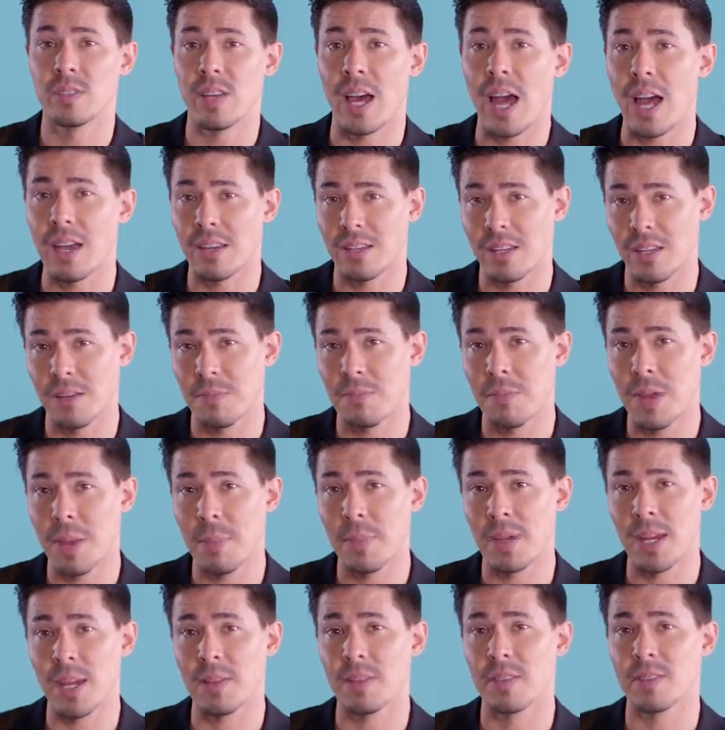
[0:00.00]
attack him
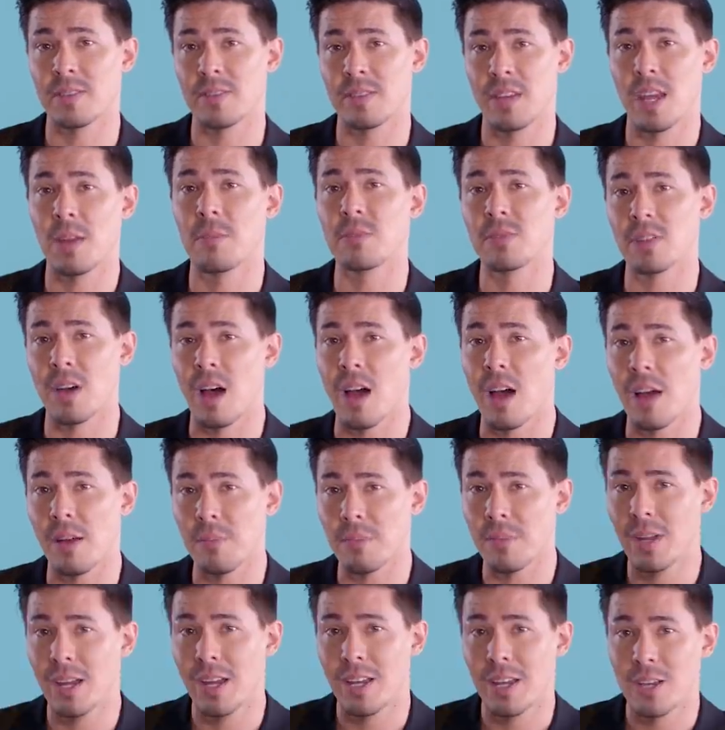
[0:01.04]
maybe at the same
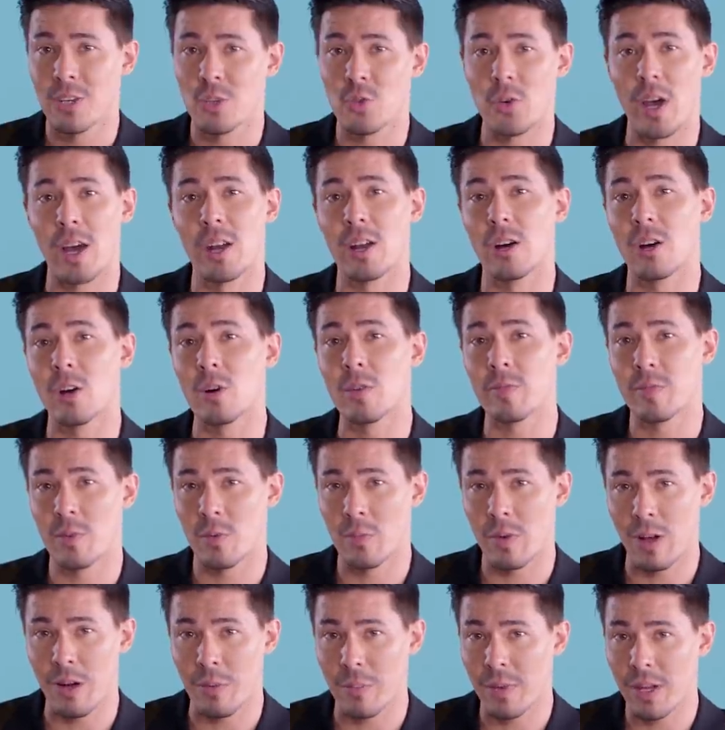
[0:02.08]
time, try to
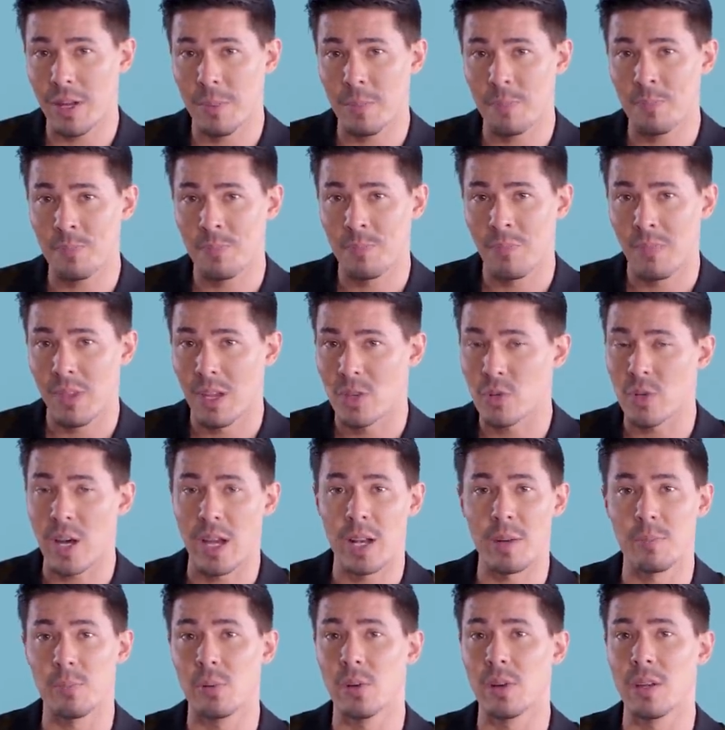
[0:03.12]
overwhelm him,
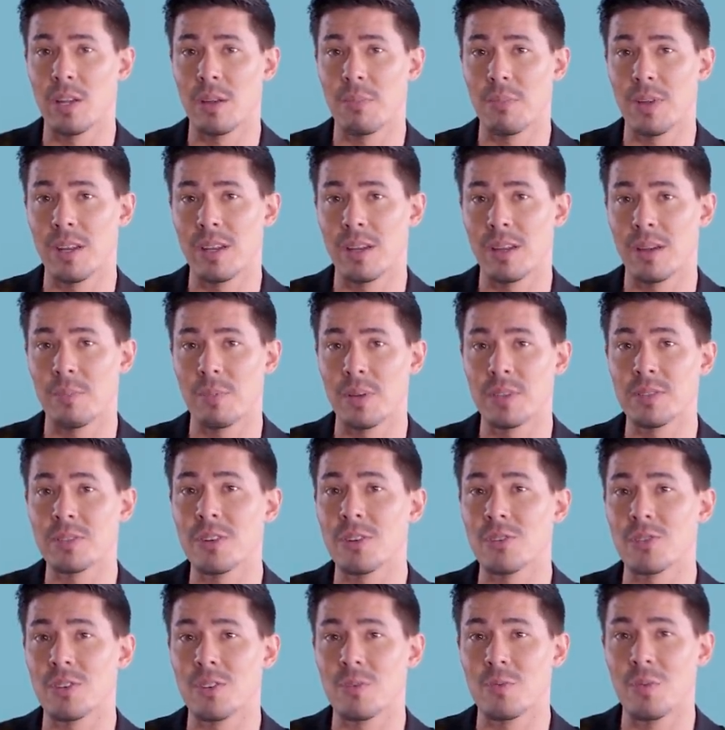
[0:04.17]
try to put him in a
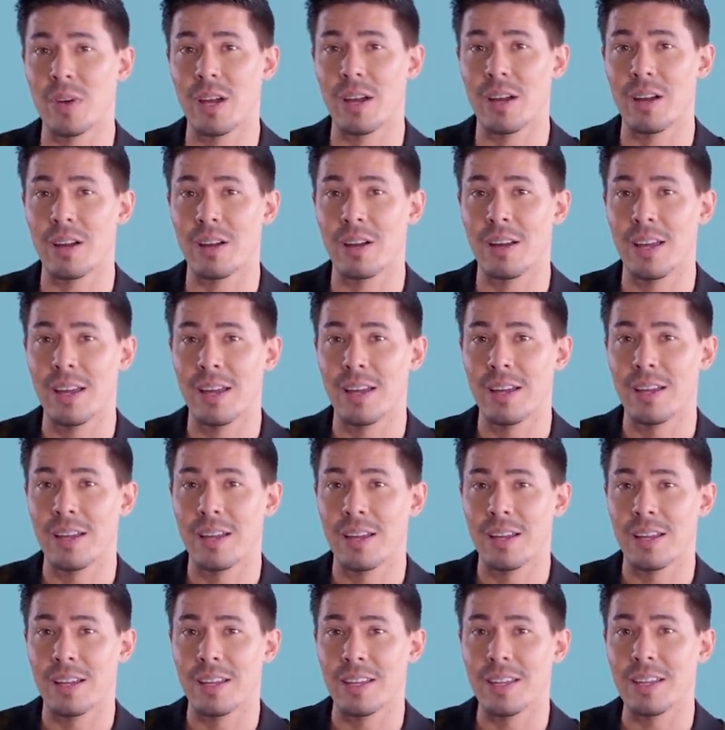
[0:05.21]
position where
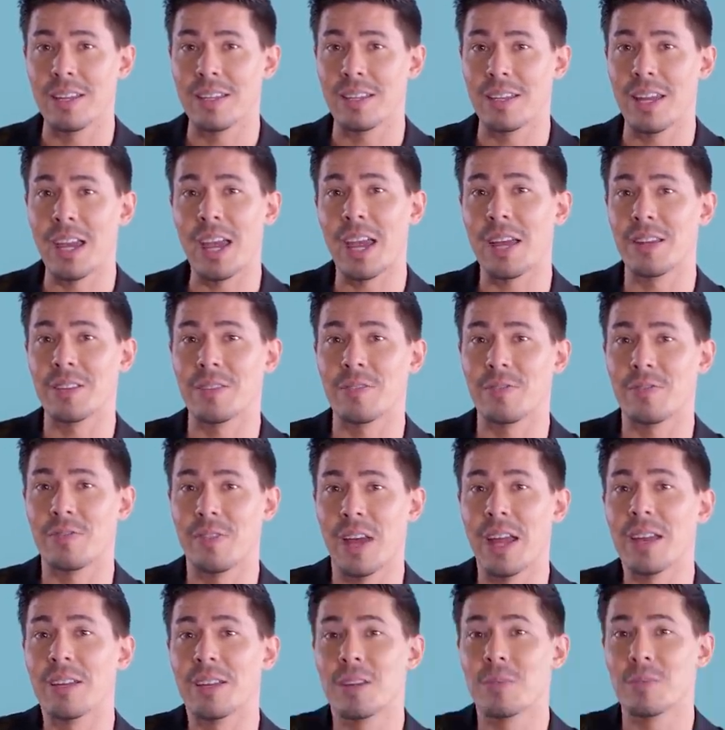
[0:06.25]
he can't
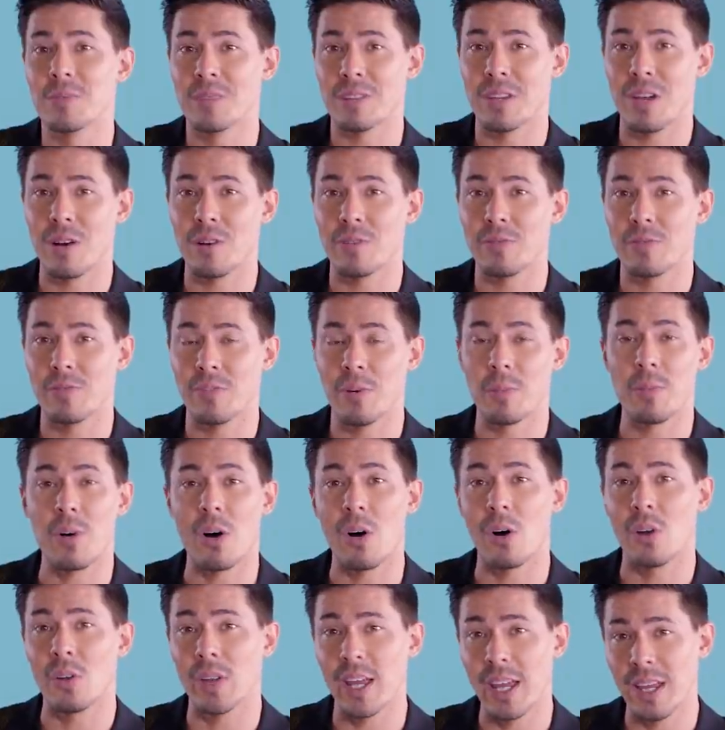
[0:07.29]
defend himself from
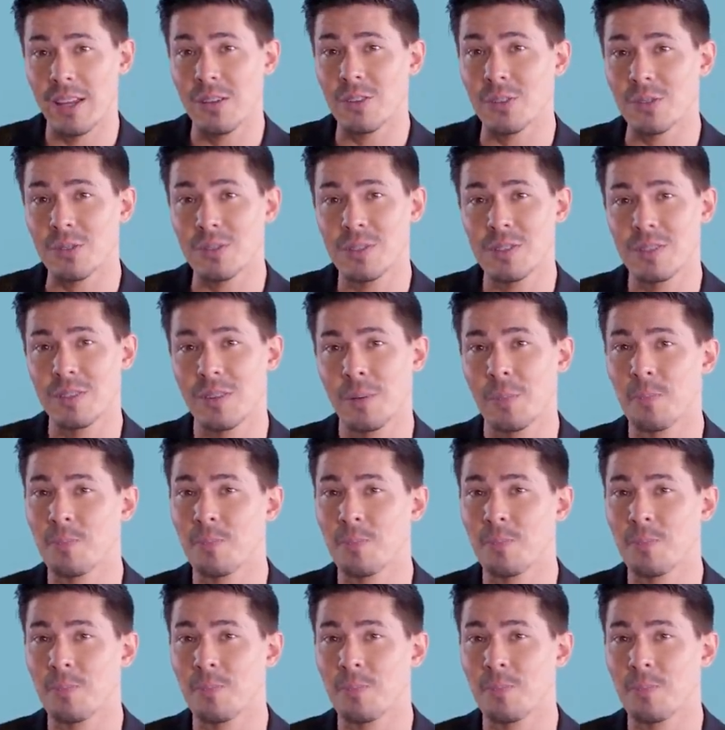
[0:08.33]
all angles,